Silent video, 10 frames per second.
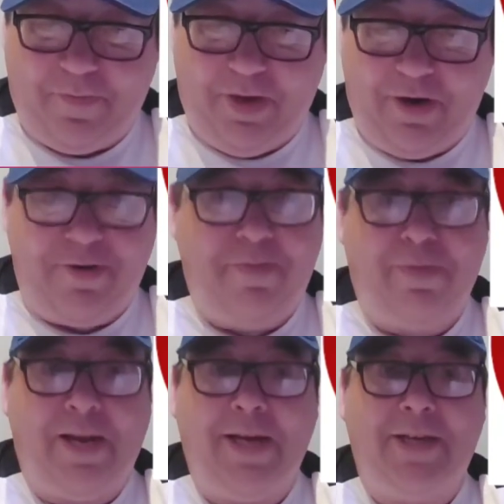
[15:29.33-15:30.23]
you know,
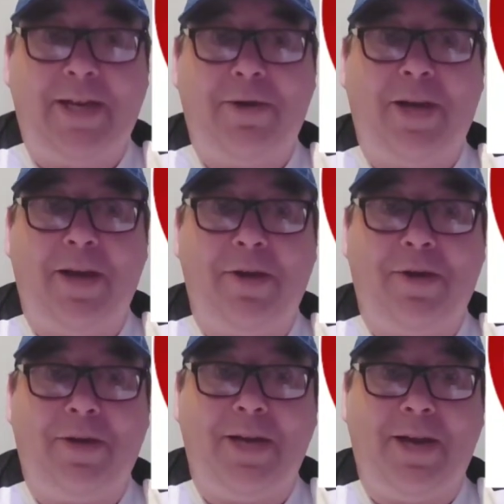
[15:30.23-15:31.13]
players are going to get
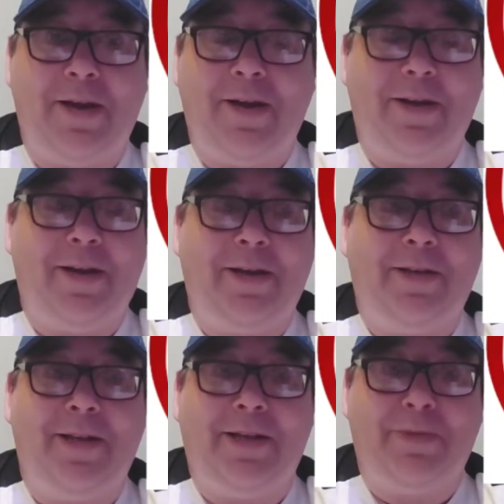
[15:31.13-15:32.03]
caught out, and that, like I
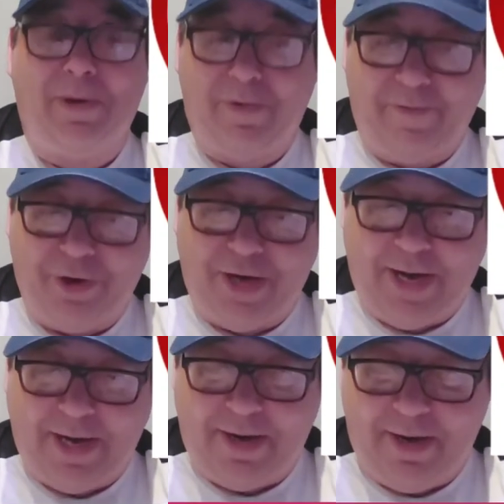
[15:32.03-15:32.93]
said, that's why we've gone
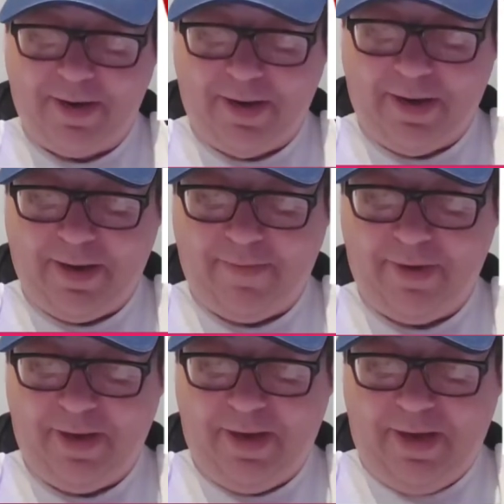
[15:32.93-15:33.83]
down.
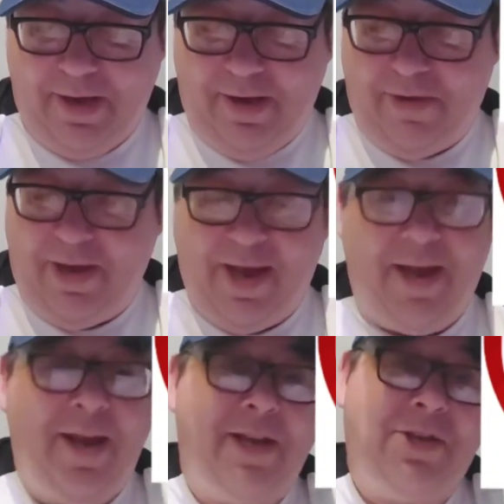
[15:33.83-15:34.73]
But yeah,
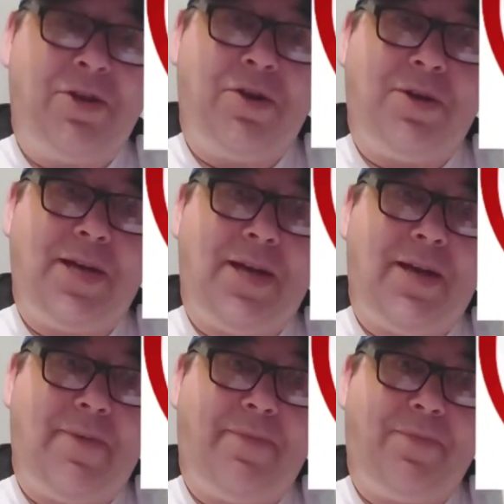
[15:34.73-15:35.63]
gets caught
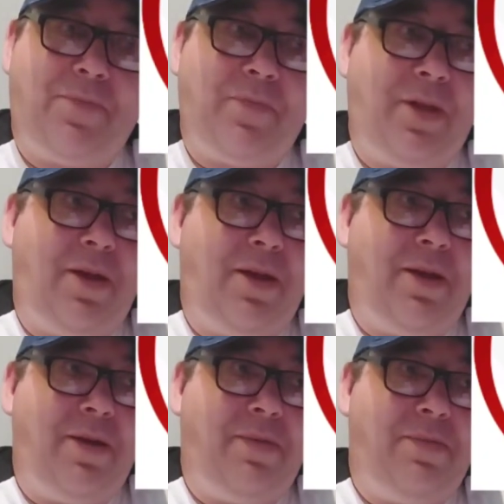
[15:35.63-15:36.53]
out.
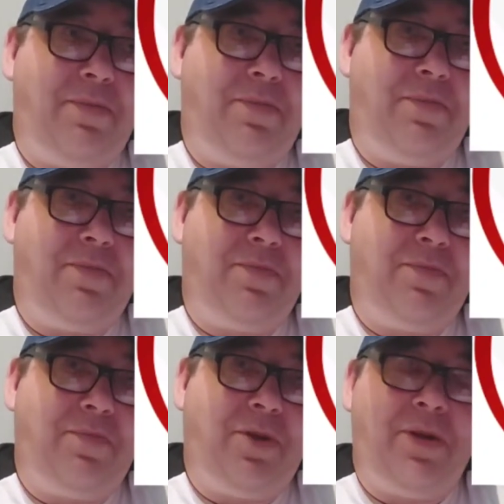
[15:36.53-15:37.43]

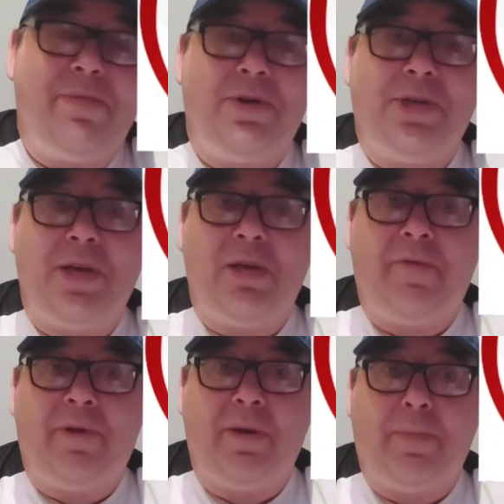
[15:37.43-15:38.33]
Not the most
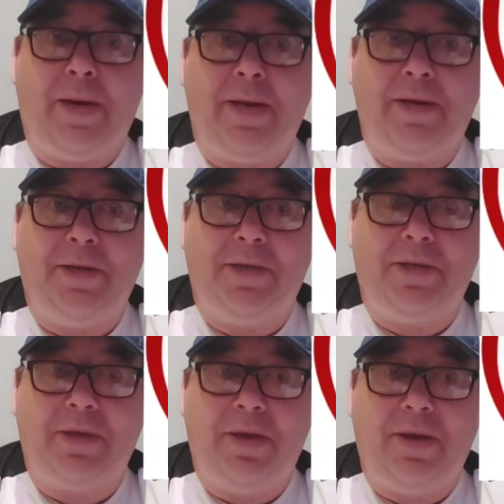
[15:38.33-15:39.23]
skillful of players,